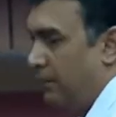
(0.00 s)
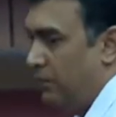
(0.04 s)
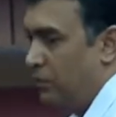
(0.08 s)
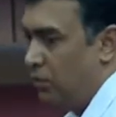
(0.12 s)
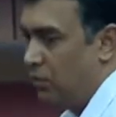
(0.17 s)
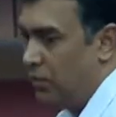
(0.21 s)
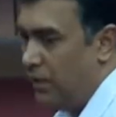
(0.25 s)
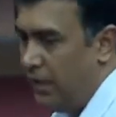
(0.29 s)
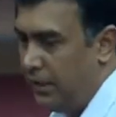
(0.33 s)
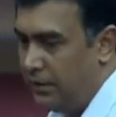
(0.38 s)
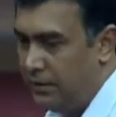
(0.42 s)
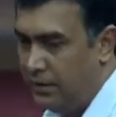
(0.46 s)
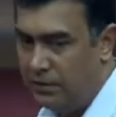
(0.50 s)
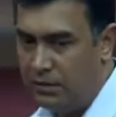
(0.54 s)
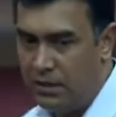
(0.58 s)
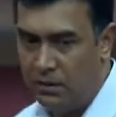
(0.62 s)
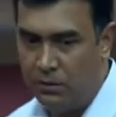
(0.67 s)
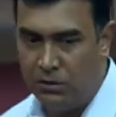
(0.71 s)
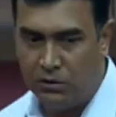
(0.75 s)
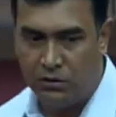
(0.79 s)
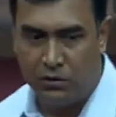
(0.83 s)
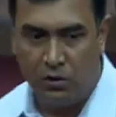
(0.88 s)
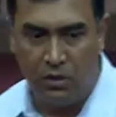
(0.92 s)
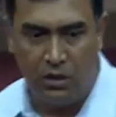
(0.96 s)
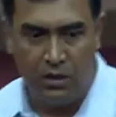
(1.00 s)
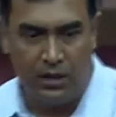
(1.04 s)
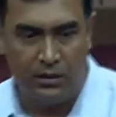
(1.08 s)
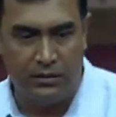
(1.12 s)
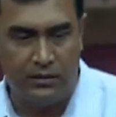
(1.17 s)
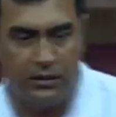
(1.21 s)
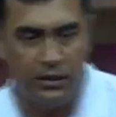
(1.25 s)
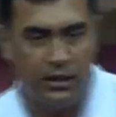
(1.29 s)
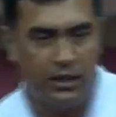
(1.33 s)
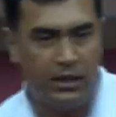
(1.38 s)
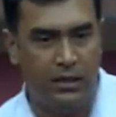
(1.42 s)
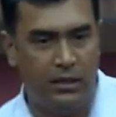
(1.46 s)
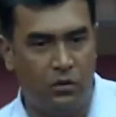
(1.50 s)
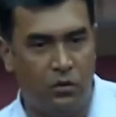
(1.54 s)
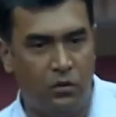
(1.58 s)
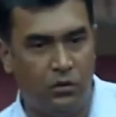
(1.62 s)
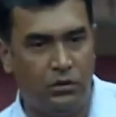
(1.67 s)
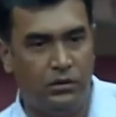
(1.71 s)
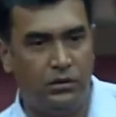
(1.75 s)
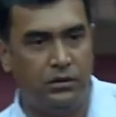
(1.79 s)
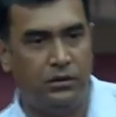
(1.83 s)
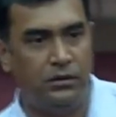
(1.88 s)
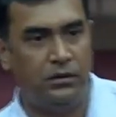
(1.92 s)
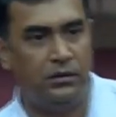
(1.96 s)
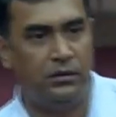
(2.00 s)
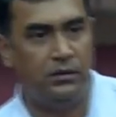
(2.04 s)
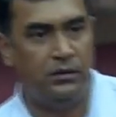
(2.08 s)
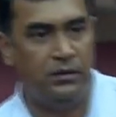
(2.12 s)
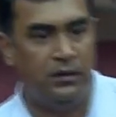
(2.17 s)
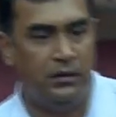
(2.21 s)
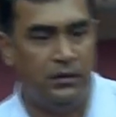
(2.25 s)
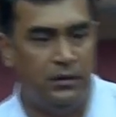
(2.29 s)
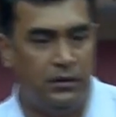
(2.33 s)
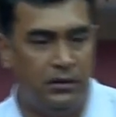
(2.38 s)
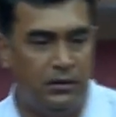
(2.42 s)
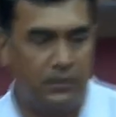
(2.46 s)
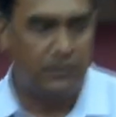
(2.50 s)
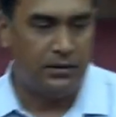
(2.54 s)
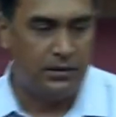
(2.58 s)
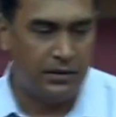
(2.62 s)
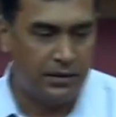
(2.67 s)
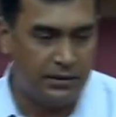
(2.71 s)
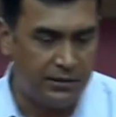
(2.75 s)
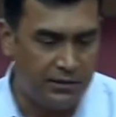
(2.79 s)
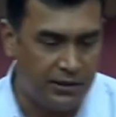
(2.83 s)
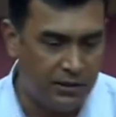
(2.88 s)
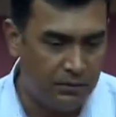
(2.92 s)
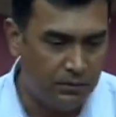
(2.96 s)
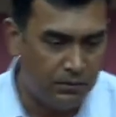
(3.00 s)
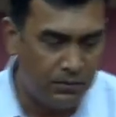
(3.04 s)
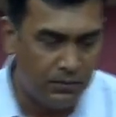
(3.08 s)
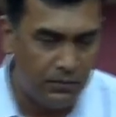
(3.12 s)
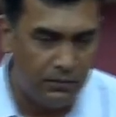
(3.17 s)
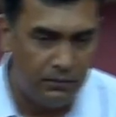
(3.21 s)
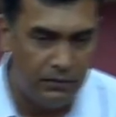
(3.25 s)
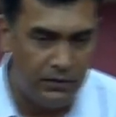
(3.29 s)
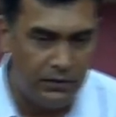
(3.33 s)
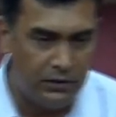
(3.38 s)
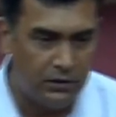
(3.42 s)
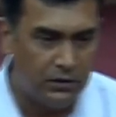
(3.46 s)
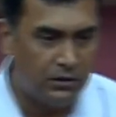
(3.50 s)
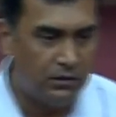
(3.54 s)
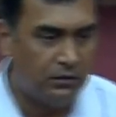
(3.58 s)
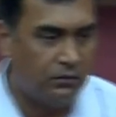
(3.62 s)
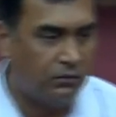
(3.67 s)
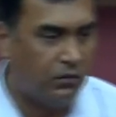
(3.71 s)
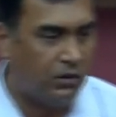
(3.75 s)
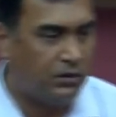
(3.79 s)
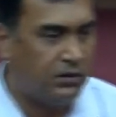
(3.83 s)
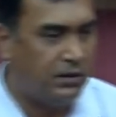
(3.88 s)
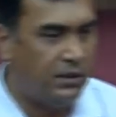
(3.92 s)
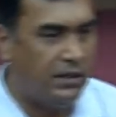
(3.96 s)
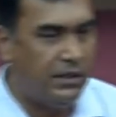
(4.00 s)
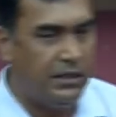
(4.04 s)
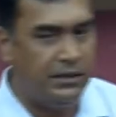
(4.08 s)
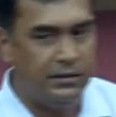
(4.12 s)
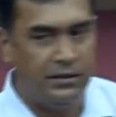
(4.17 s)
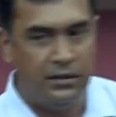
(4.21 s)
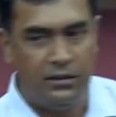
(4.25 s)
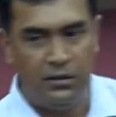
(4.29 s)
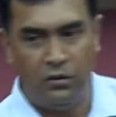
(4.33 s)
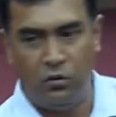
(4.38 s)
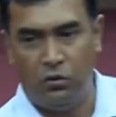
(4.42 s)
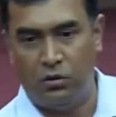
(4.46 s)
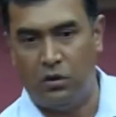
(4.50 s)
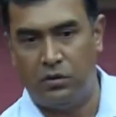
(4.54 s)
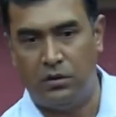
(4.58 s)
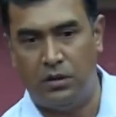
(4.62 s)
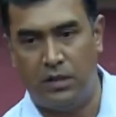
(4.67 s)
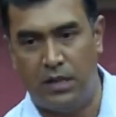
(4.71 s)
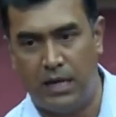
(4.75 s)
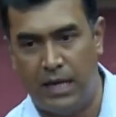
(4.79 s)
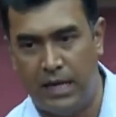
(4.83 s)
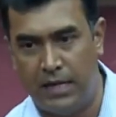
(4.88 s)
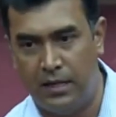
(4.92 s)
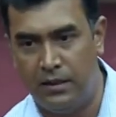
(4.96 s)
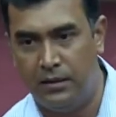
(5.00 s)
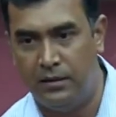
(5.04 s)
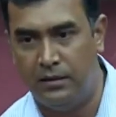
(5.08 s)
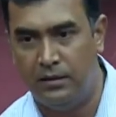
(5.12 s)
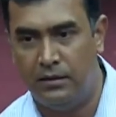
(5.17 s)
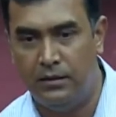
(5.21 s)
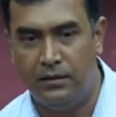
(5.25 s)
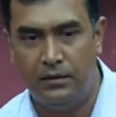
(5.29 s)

So, next system is called as a Helicos system which was released in 2009